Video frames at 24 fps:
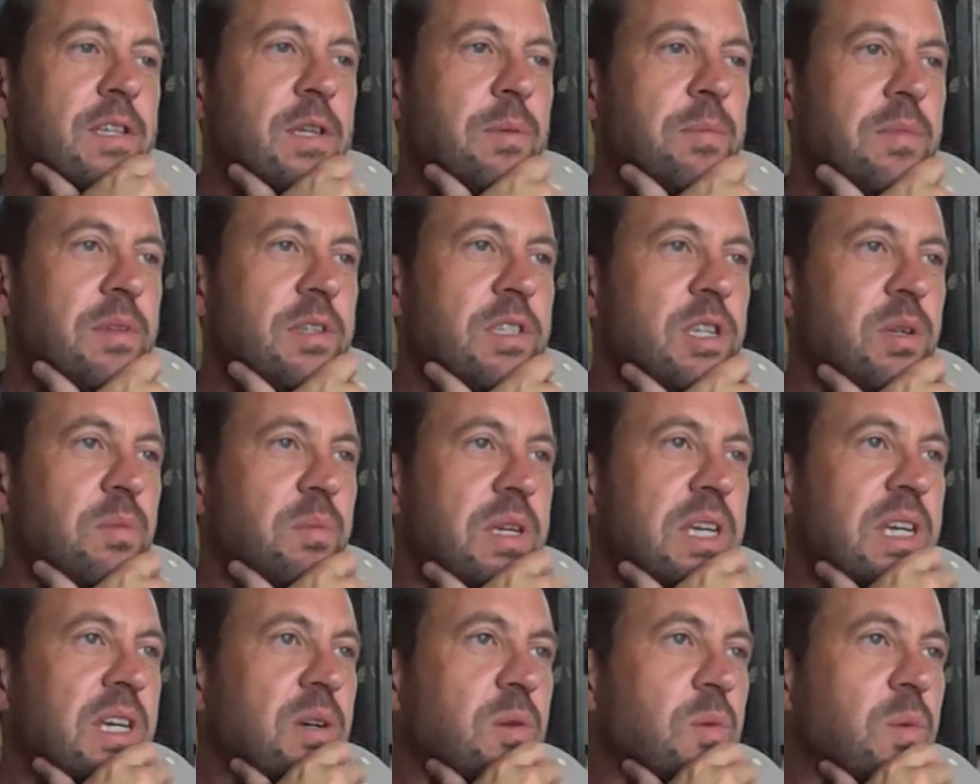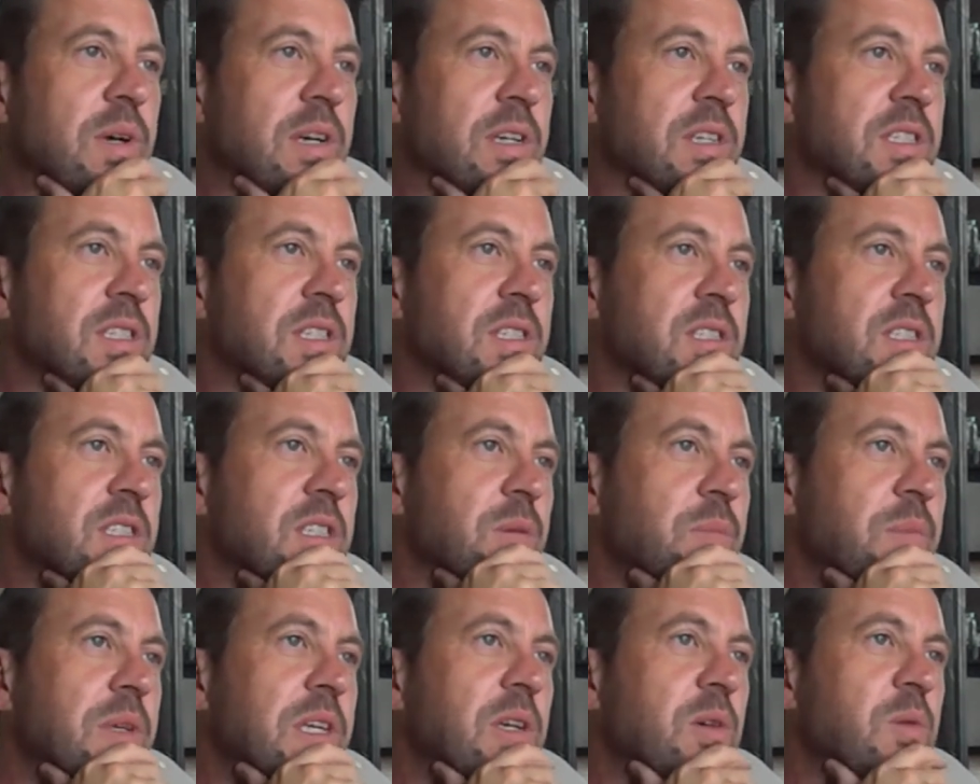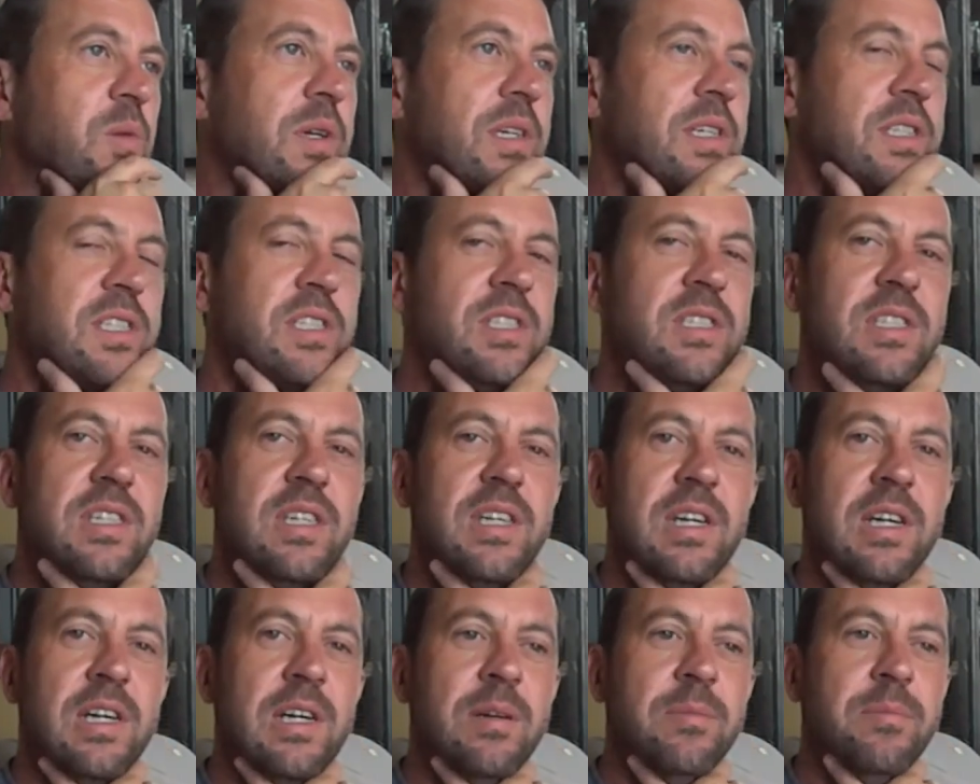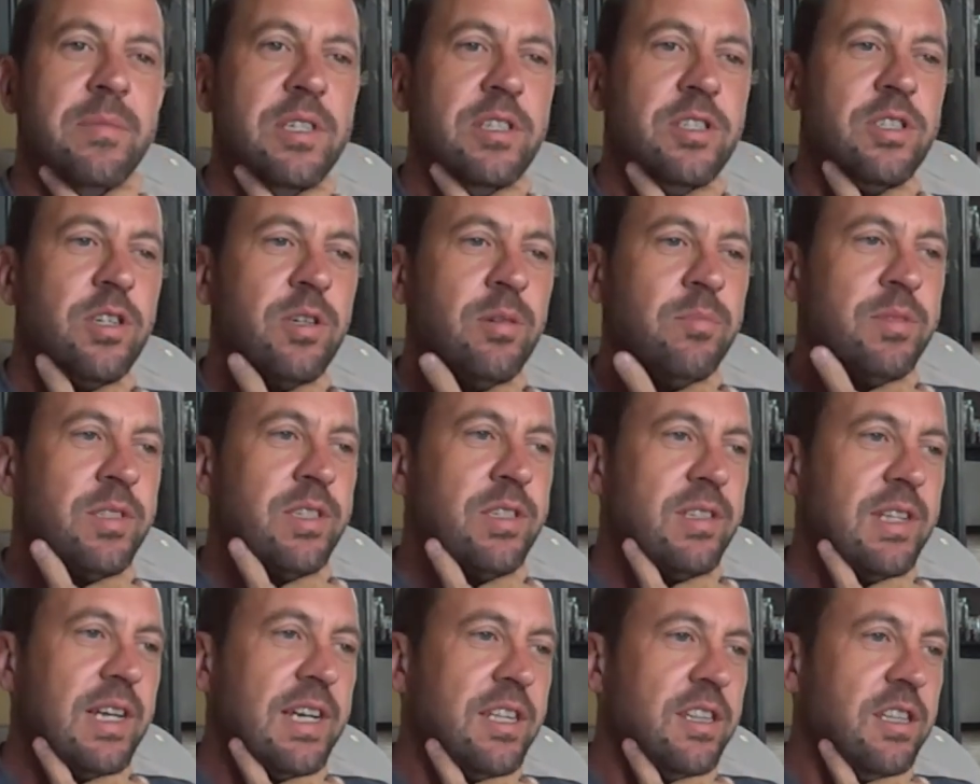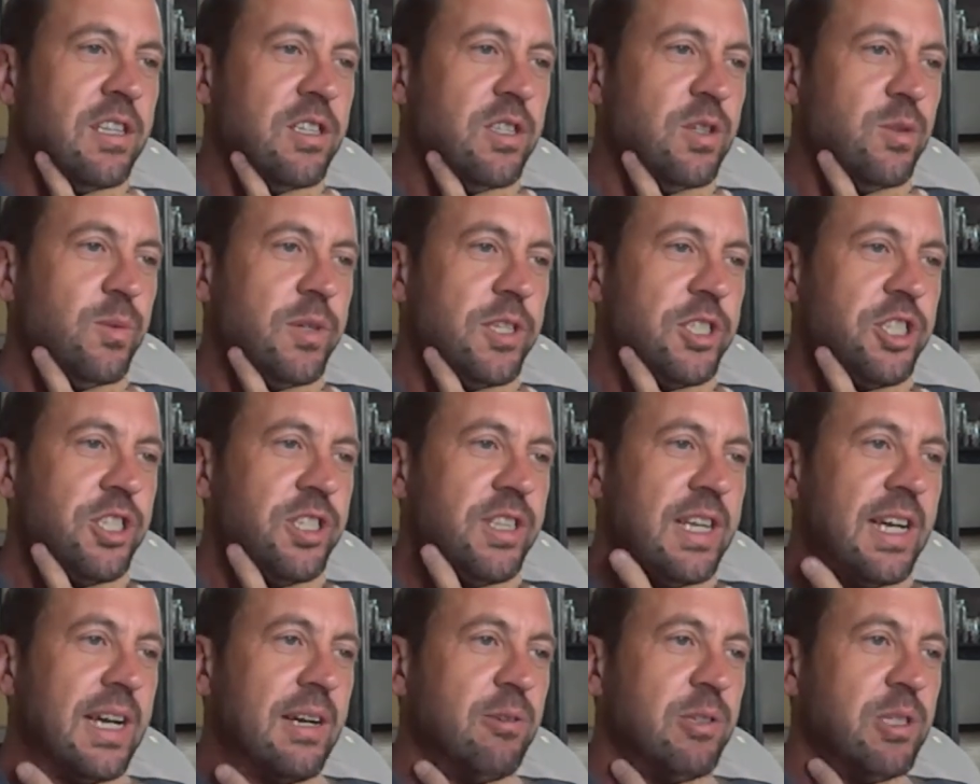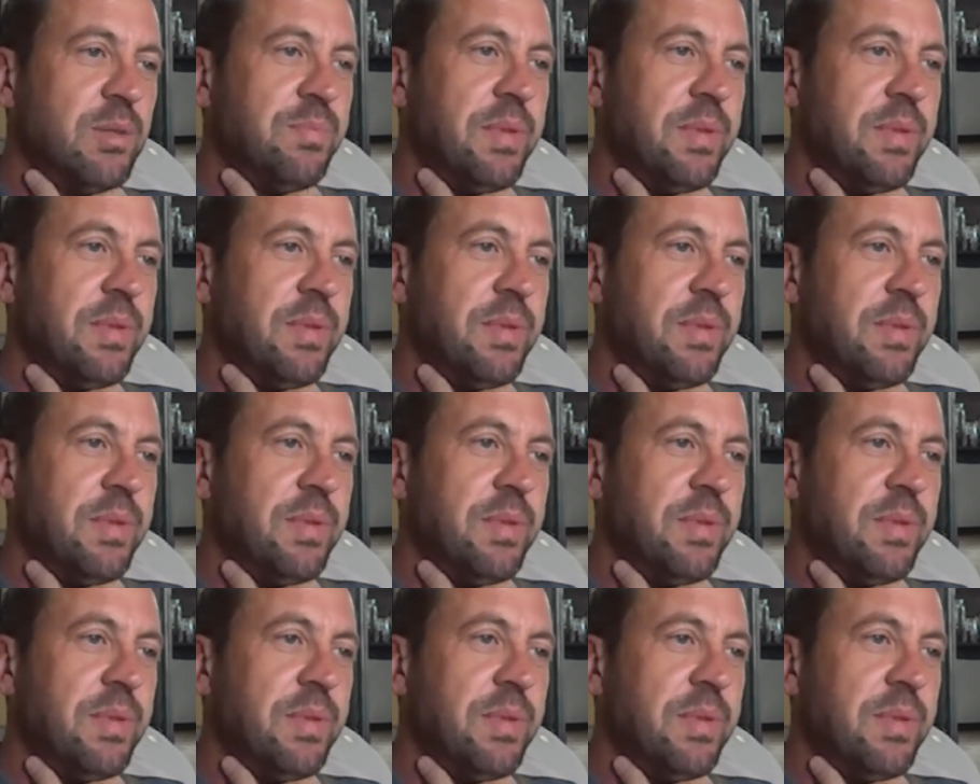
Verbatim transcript: to to me it was to me it was um, in terms of like the tuition that I was